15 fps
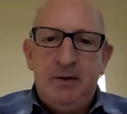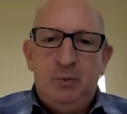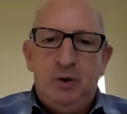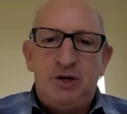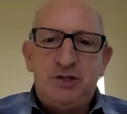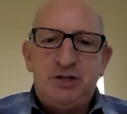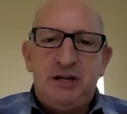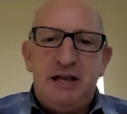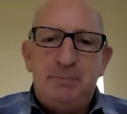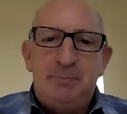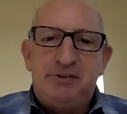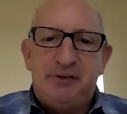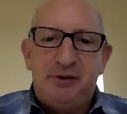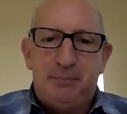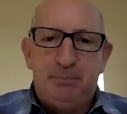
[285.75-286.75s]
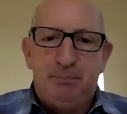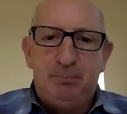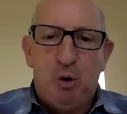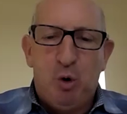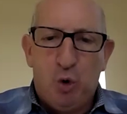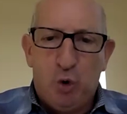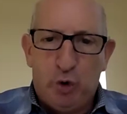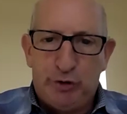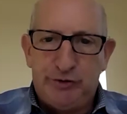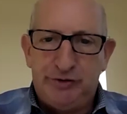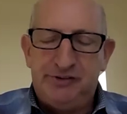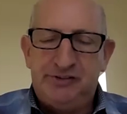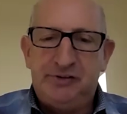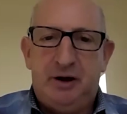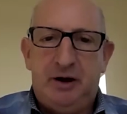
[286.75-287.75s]
which keeps the
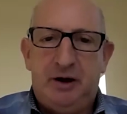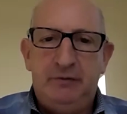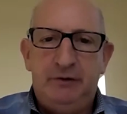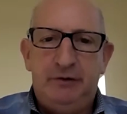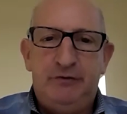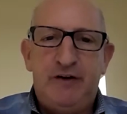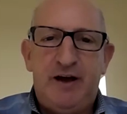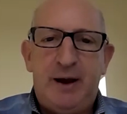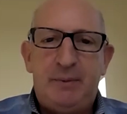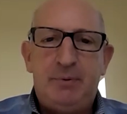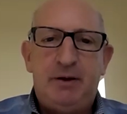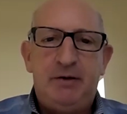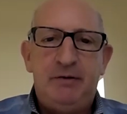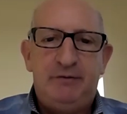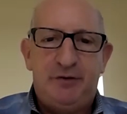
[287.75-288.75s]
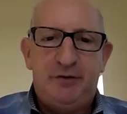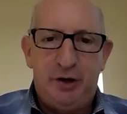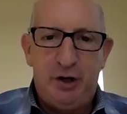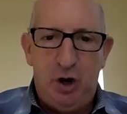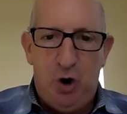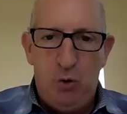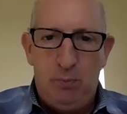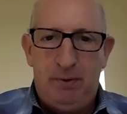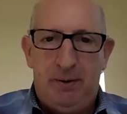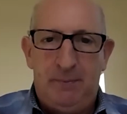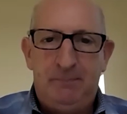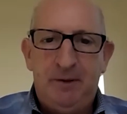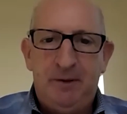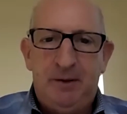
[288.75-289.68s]
pores of the fabric very open.